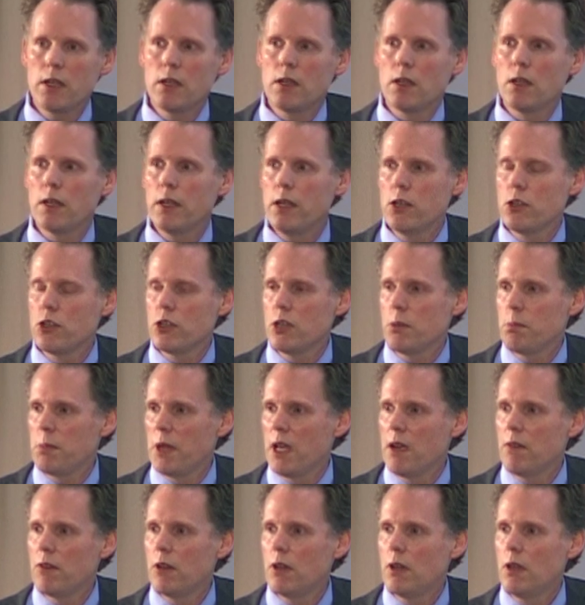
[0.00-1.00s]
the leadership
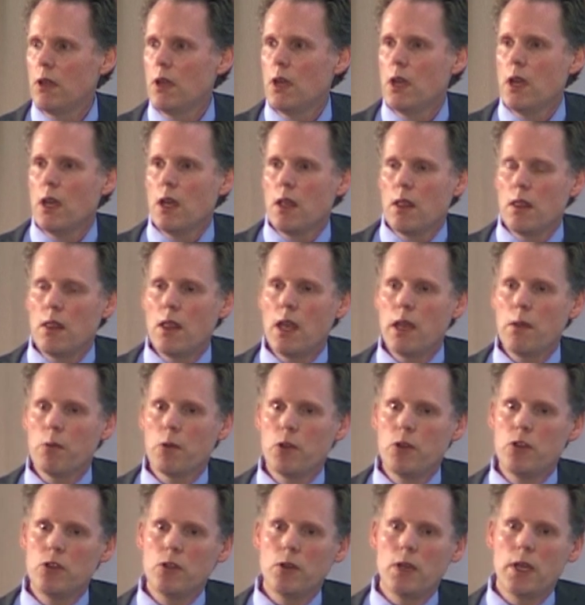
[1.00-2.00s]
level. They
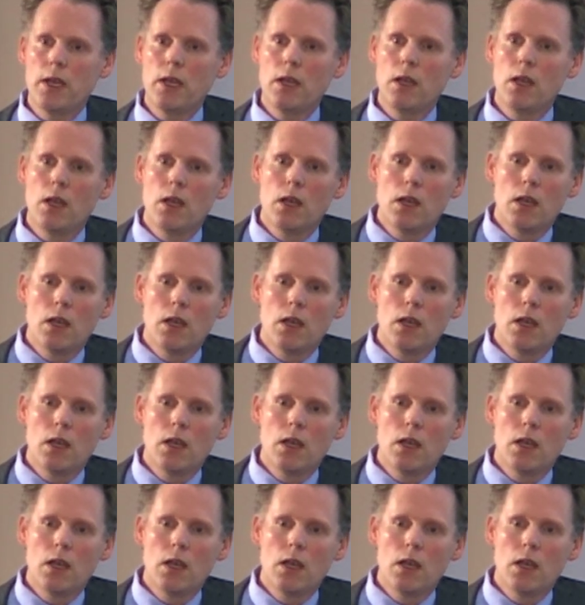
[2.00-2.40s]
were doing